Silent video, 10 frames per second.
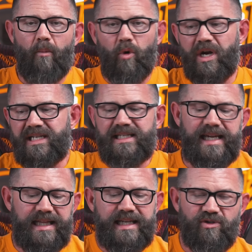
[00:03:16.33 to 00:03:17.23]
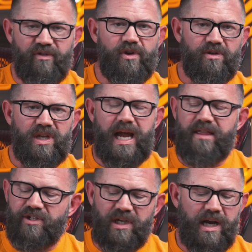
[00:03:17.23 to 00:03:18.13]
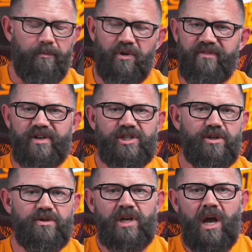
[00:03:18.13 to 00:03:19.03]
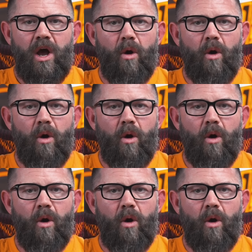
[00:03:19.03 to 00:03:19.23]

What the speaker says: And we're gonna see in this review today, there's a couple of issues